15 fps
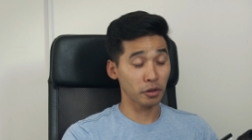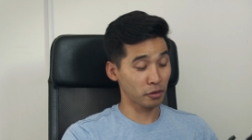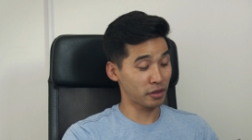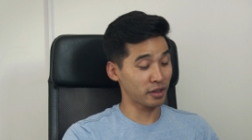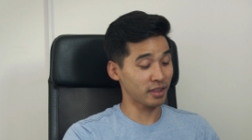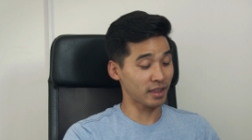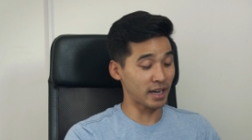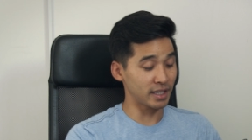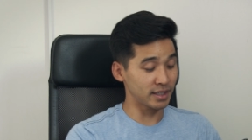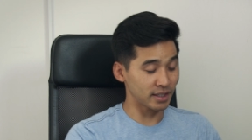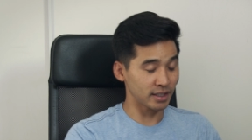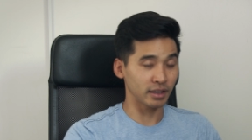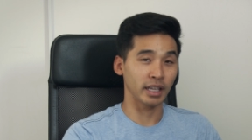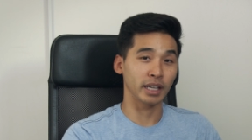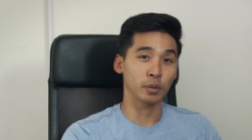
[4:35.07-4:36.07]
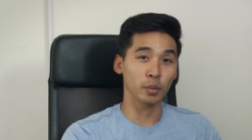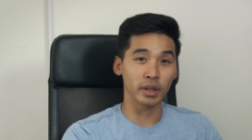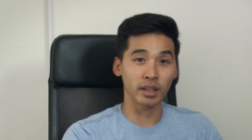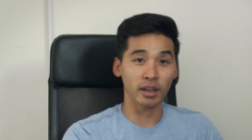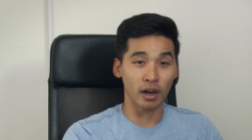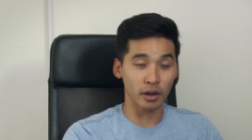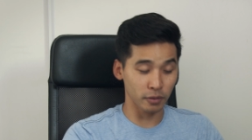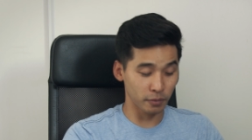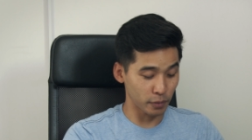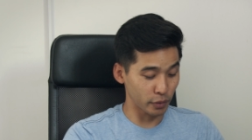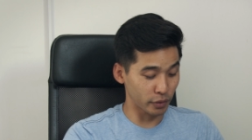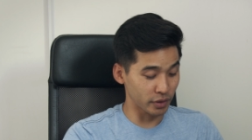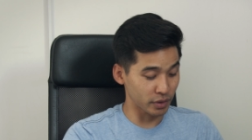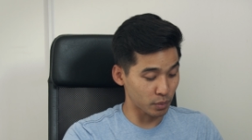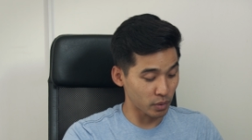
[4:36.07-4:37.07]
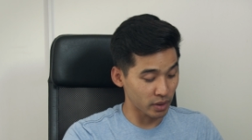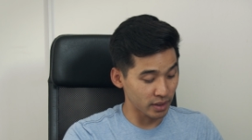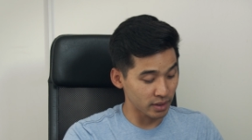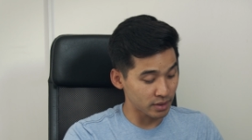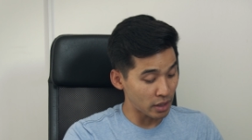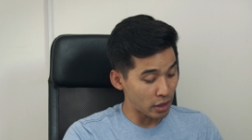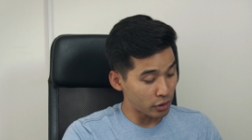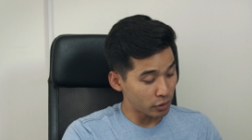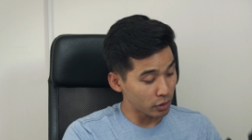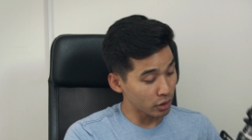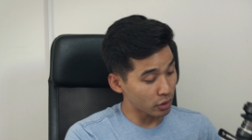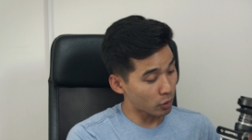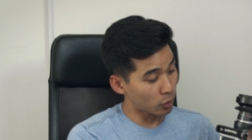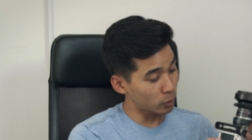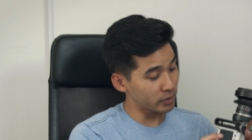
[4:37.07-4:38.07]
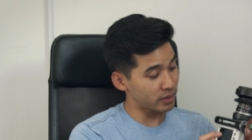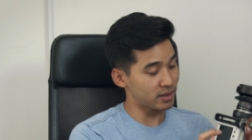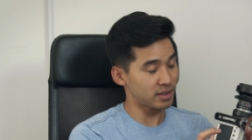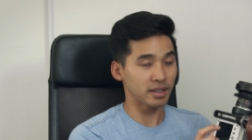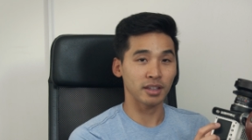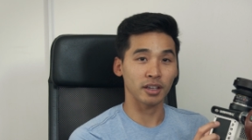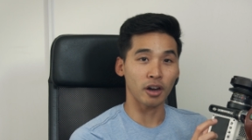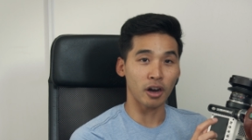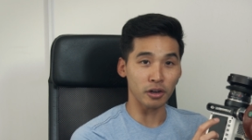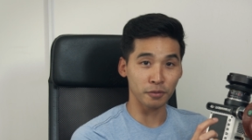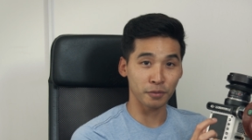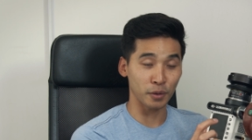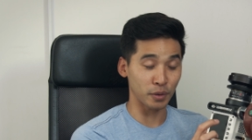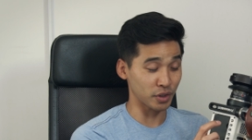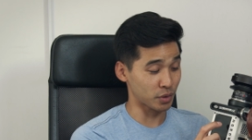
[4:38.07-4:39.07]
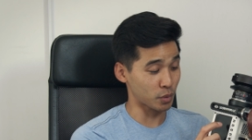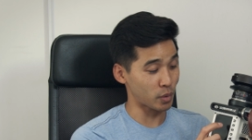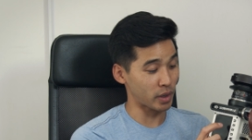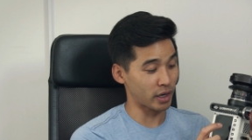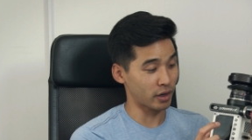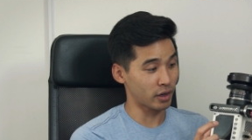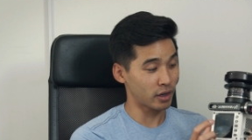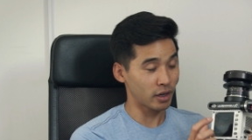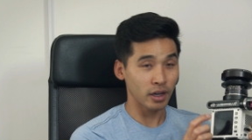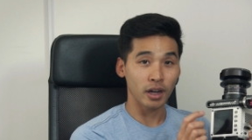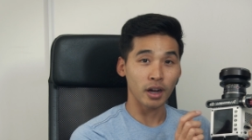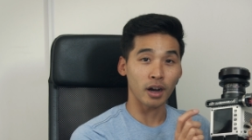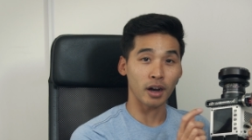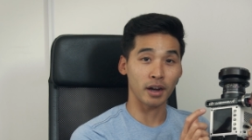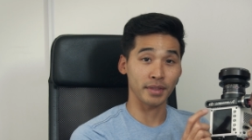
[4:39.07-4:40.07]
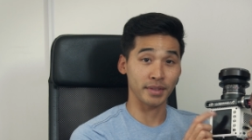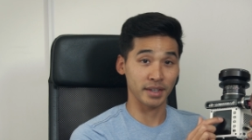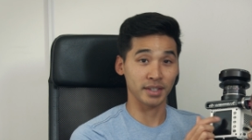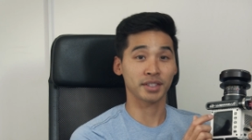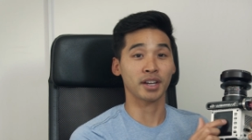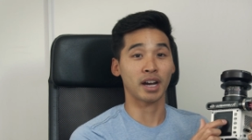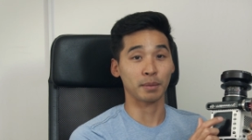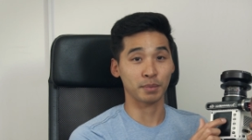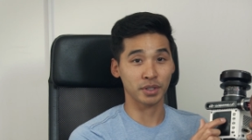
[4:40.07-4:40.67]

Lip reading: other thing that I didn't like with the autofocus was you could only see the autofocus square on this top